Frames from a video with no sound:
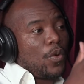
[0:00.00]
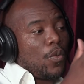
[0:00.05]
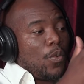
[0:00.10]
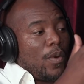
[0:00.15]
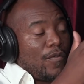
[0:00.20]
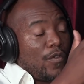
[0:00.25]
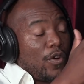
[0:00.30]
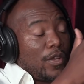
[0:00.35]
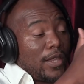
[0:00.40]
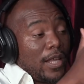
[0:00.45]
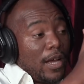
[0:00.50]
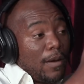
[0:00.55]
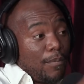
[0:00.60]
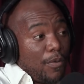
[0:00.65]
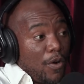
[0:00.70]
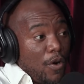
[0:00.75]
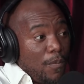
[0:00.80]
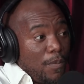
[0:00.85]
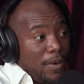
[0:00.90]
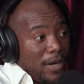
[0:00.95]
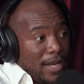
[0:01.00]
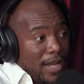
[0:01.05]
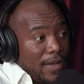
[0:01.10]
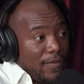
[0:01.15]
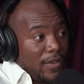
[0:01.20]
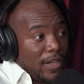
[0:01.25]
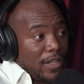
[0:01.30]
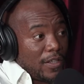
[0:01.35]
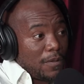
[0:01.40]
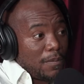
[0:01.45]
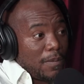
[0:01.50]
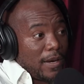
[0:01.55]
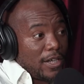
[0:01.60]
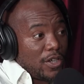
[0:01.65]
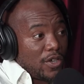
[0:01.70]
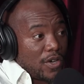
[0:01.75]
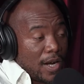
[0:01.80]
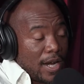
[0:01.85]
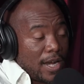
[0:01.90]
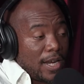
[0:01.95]
we've got the appropriate evidence by
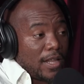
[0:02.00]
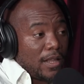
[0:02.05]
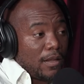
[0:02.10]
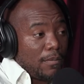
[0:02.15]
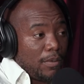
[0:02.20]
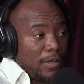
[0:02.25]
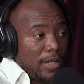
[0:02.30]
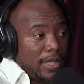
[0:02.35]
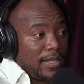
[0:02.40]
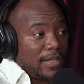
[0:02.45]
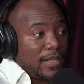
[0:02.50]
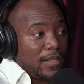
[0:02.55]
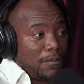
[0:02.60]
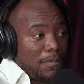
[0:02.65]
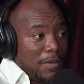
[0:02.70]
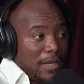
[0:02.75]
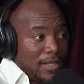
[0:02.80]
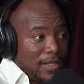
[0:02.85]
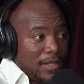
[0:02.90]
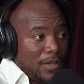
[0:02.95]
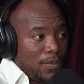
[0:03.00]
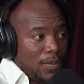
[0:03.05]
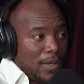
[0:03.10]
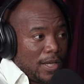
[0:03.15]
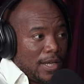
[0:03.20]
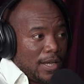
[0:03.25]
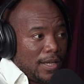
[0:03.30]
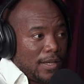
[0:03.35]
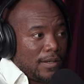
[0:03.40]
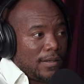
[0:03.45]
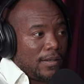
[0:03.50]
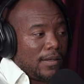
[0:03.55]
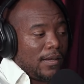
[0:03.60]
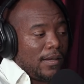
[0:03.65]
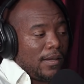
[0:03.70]
training the police as best as we can,